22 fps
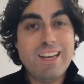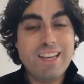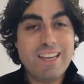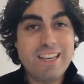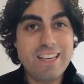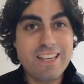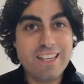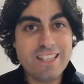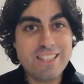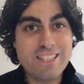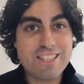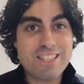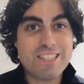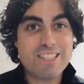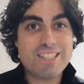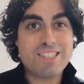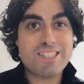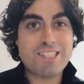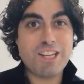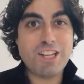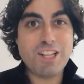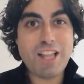is
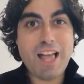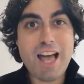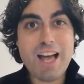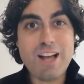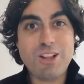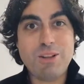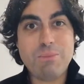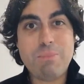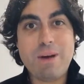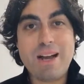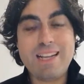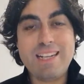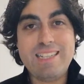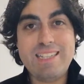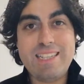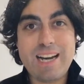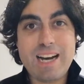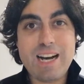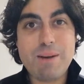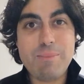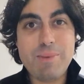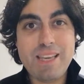still held by
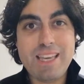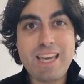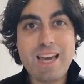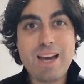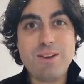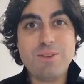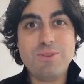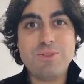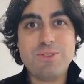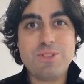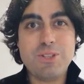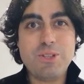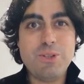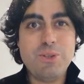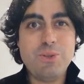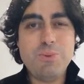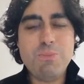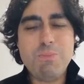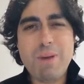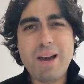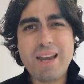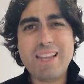Derby County, who
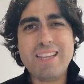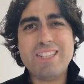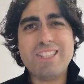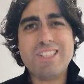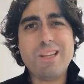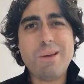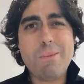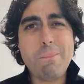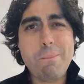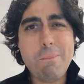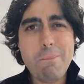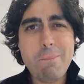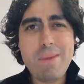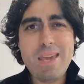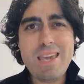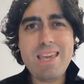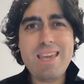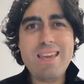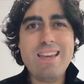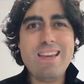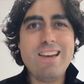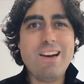managed a
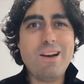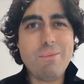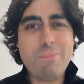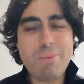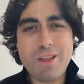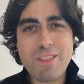meagre,